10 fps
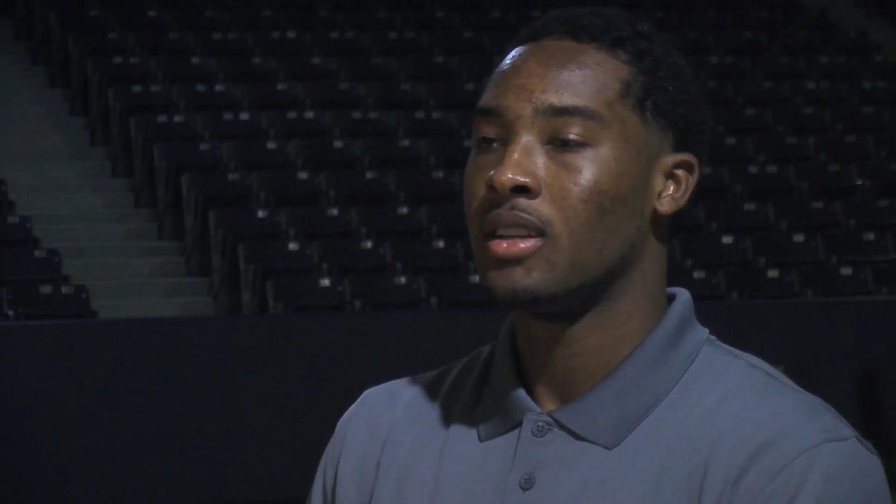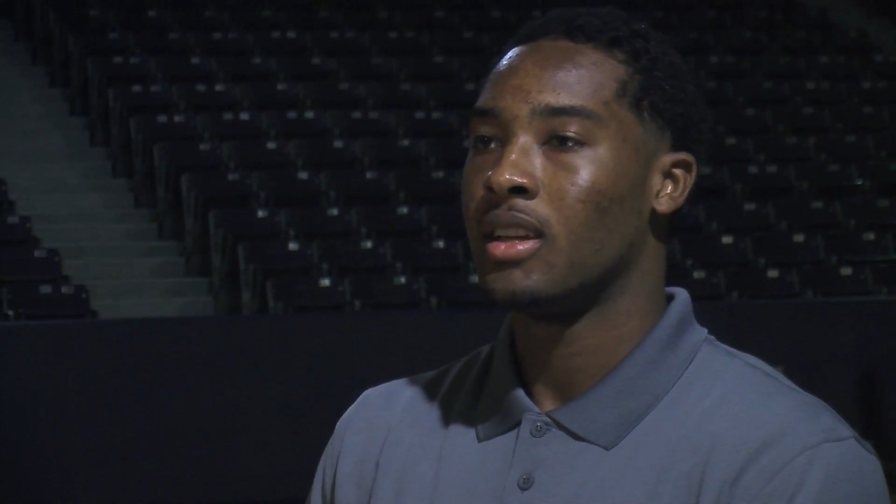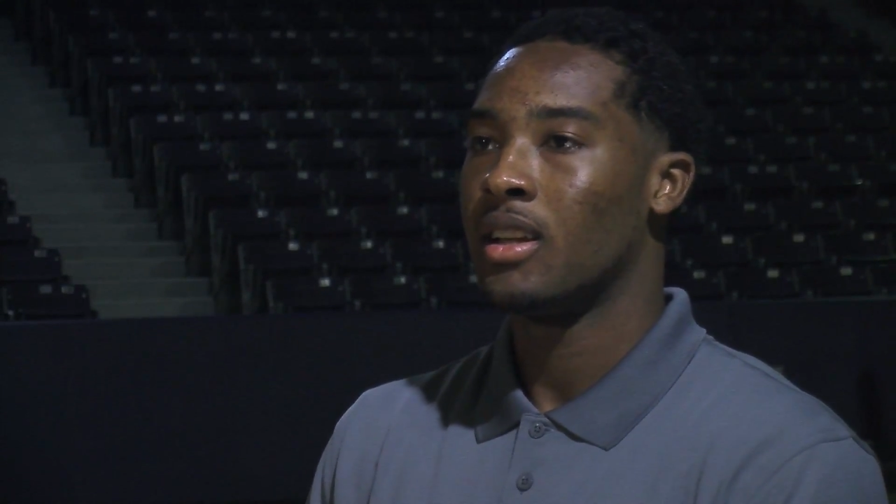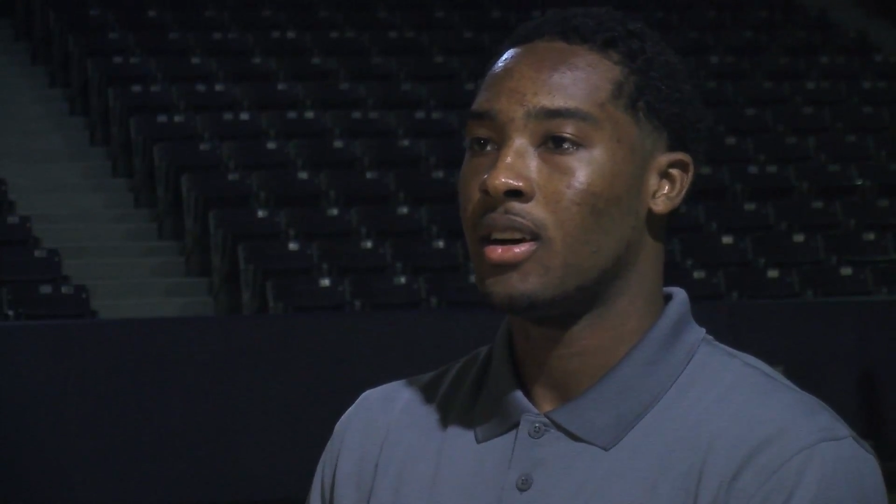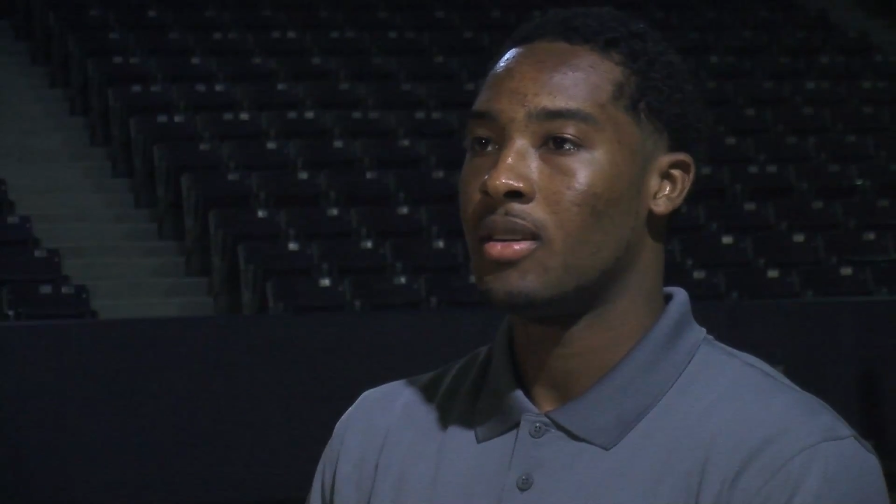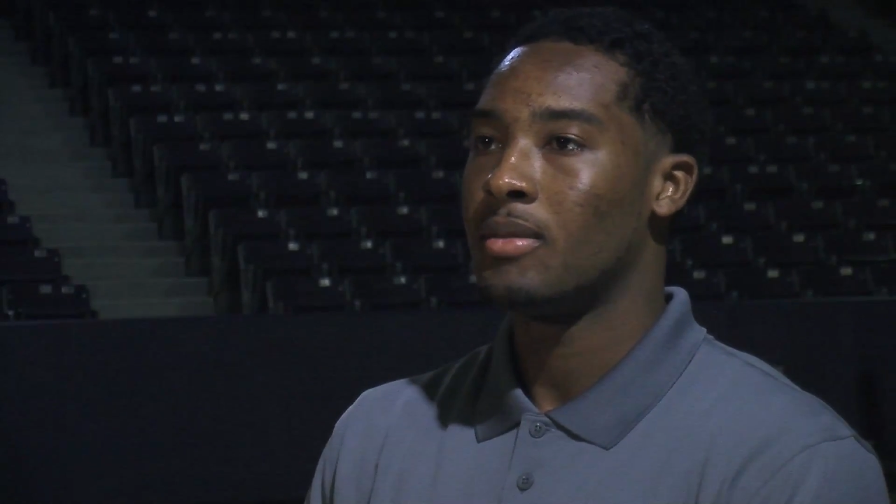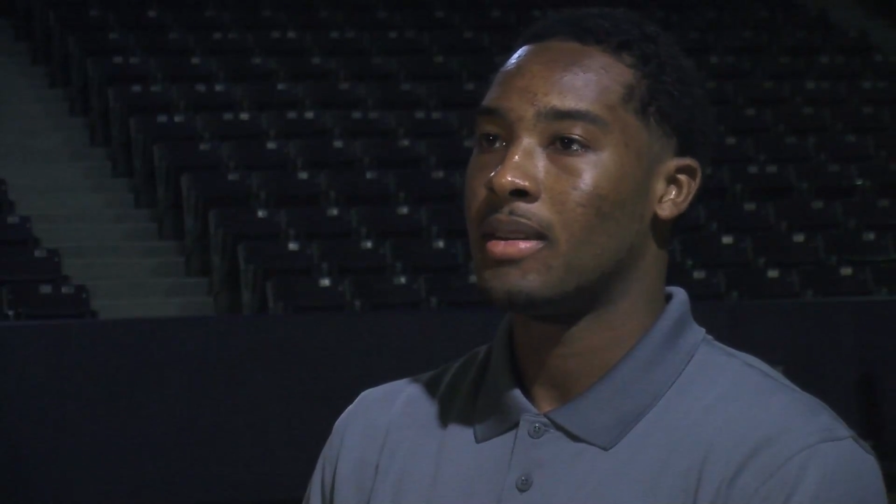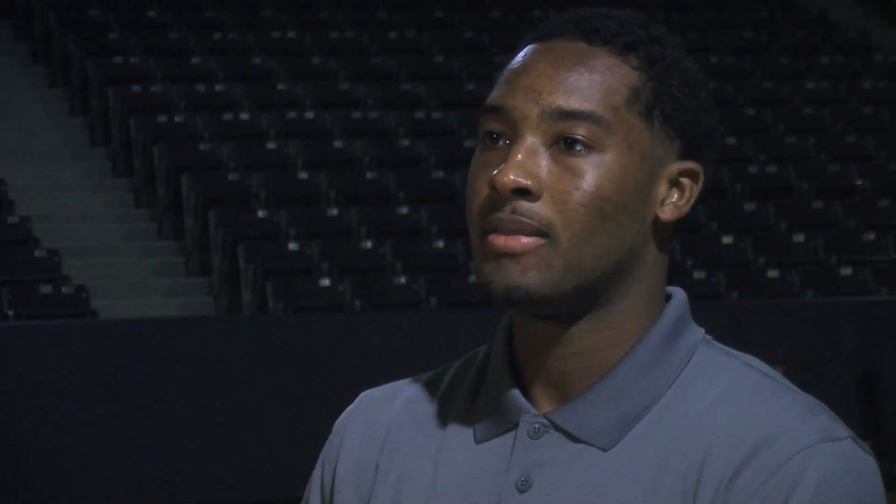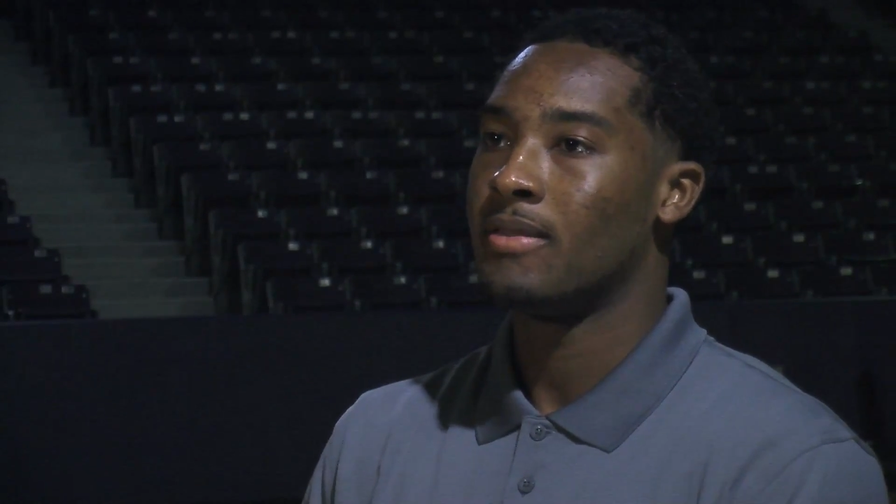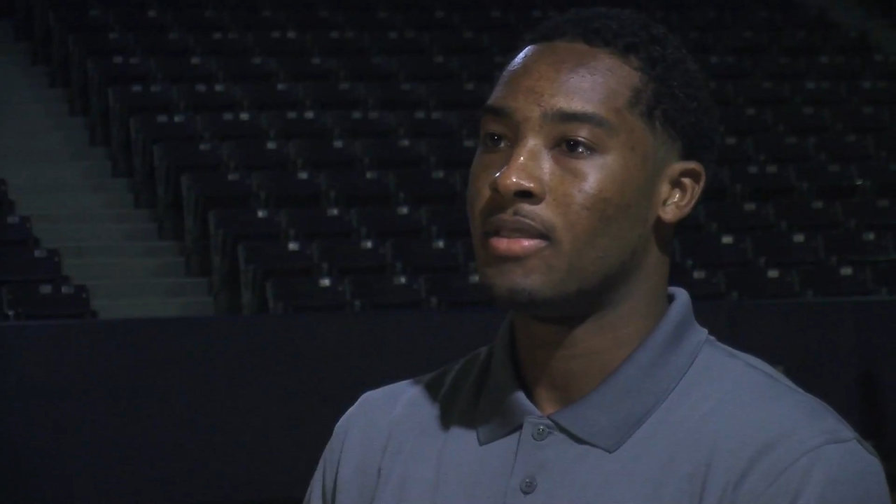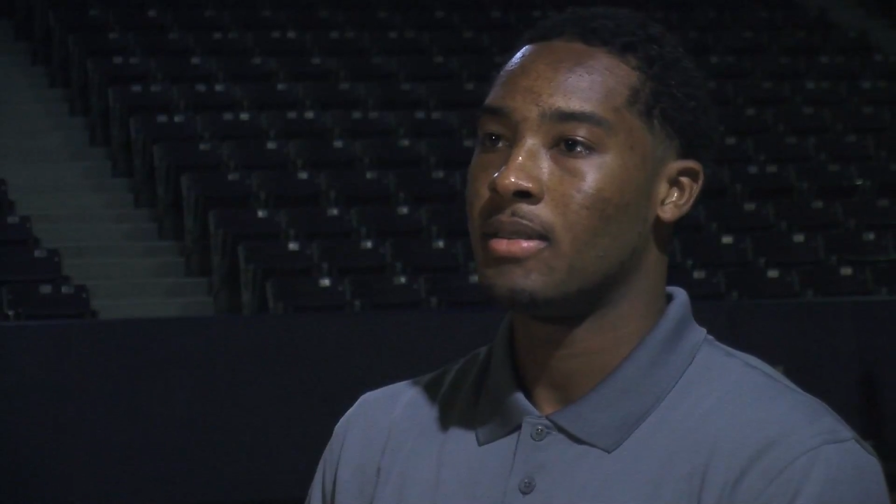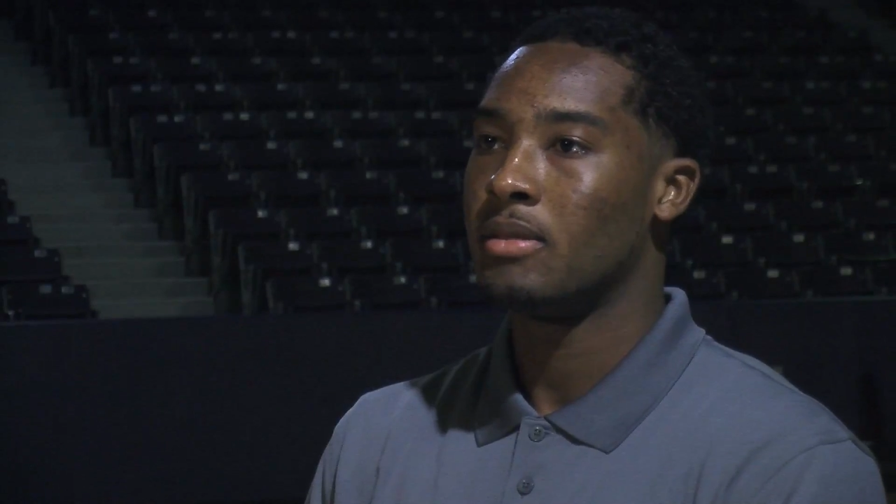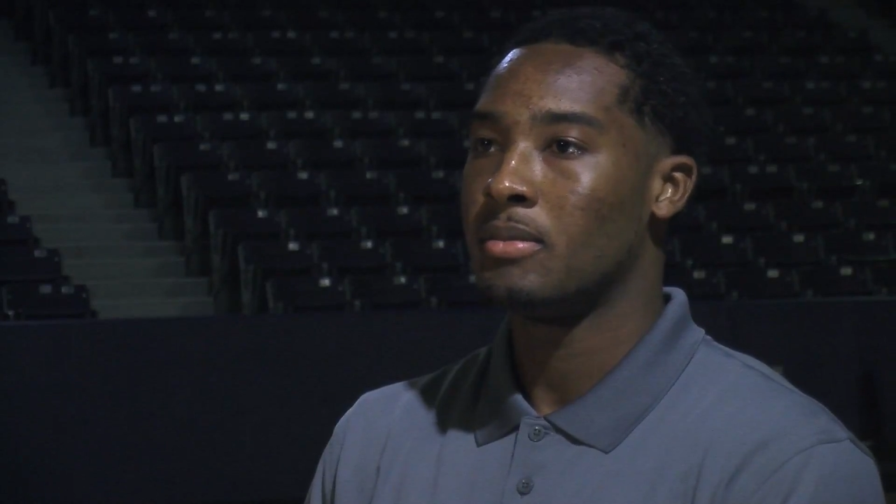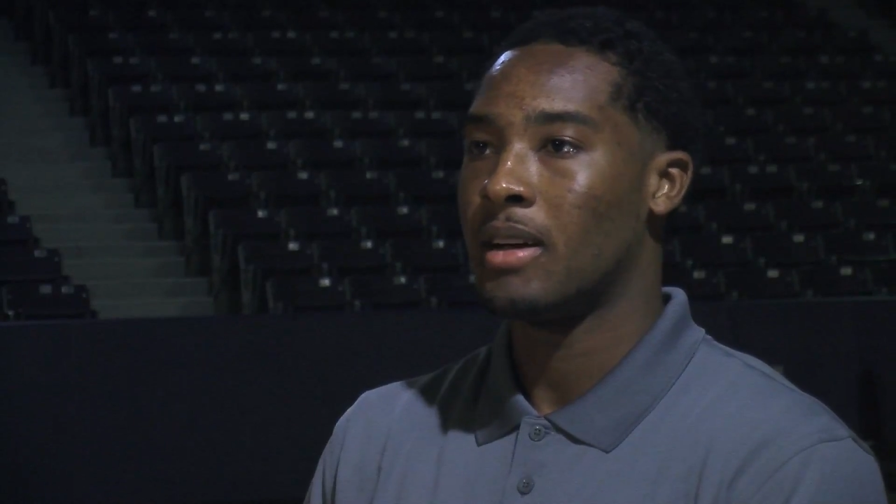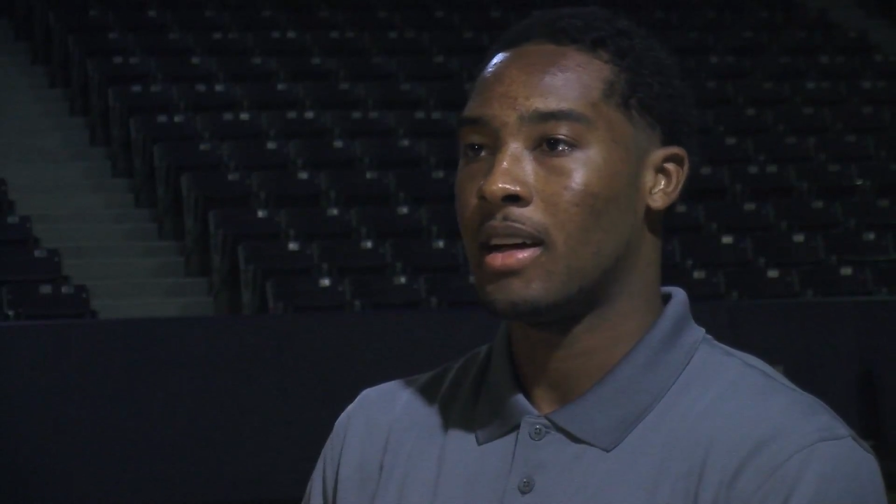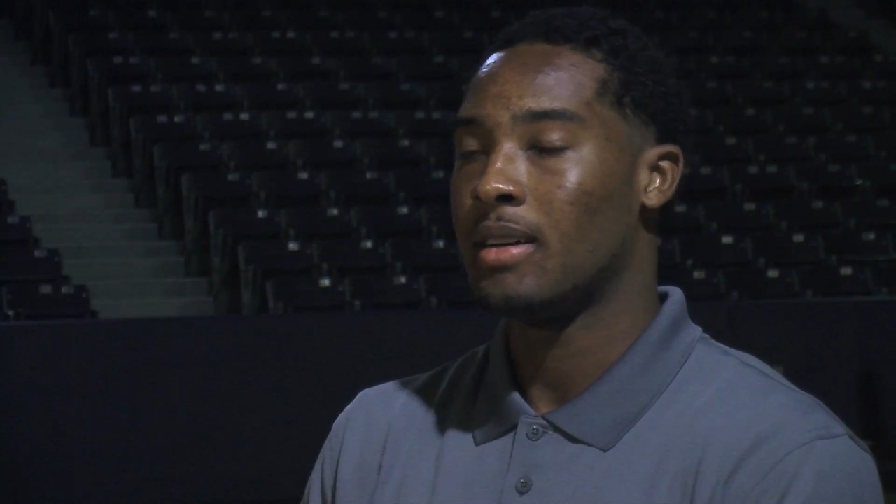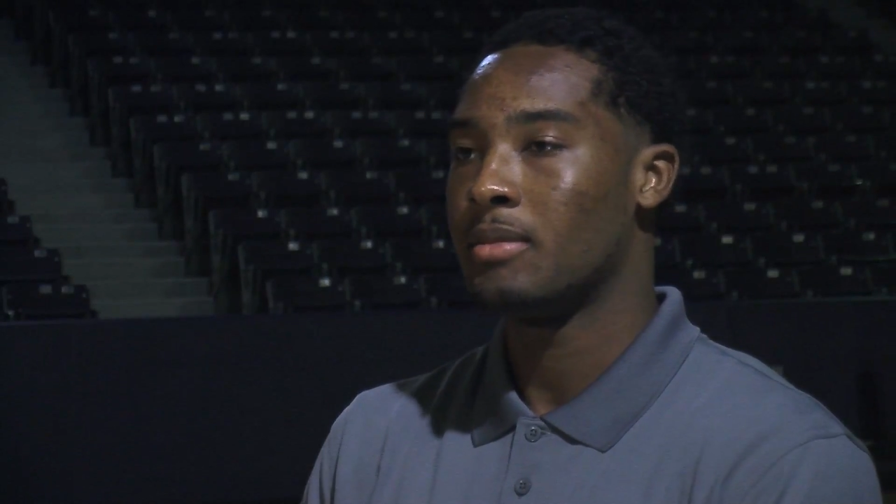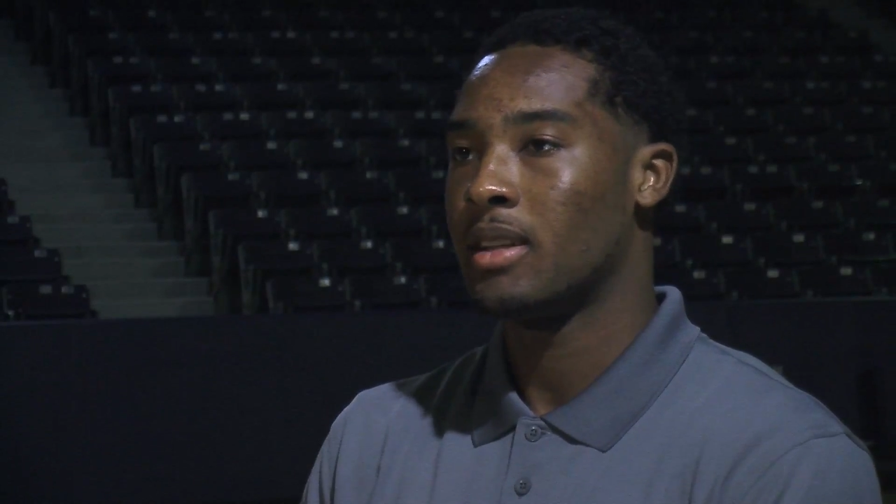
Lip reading: and all my family behind me,